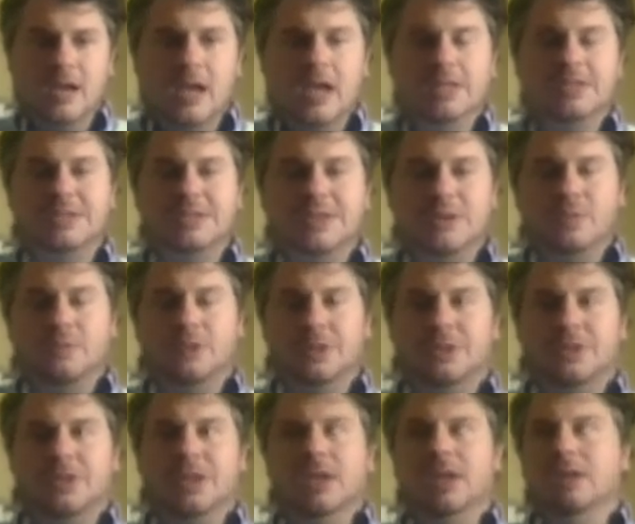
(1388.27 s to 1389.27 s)
And so if we
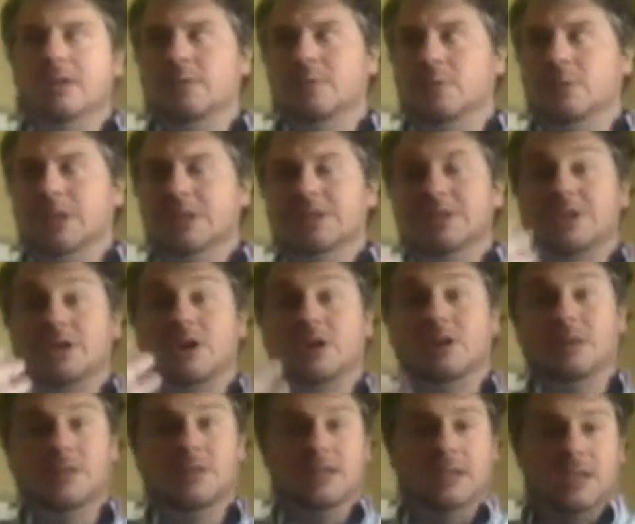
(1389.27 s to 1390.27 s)
think, we can start
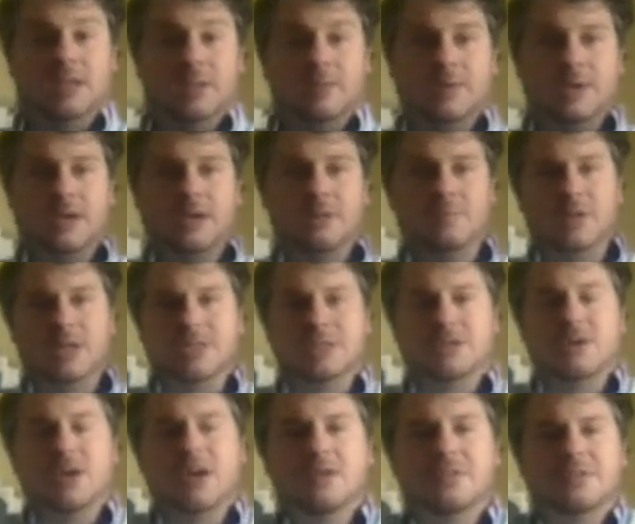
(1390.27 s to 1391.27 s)
to think about
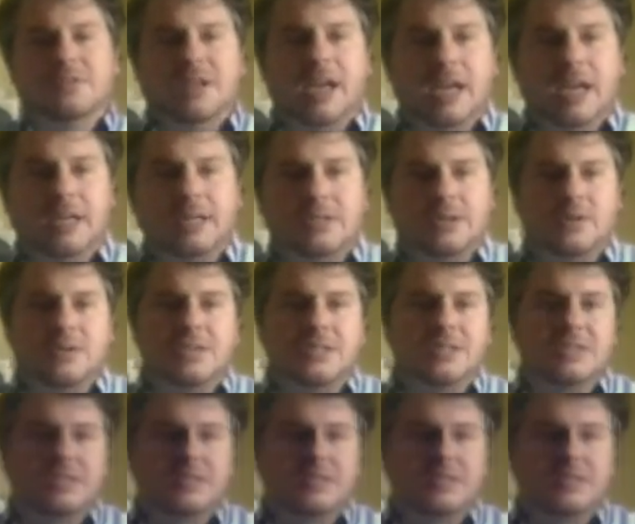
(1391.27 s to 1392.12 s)
mental health diagnosis